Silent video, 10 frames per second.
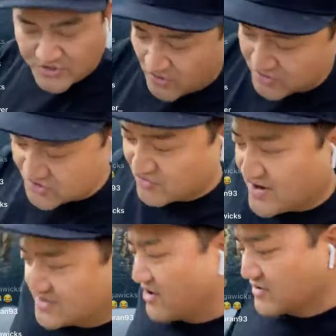much no
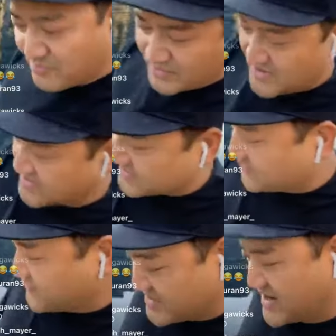stress on the plane, just